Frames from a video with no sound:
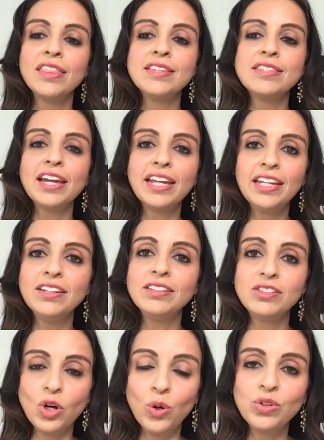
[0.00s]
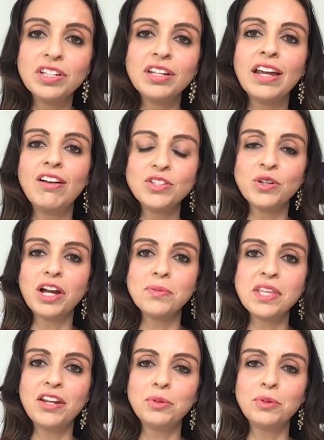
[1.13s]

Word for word: The second don't also comes out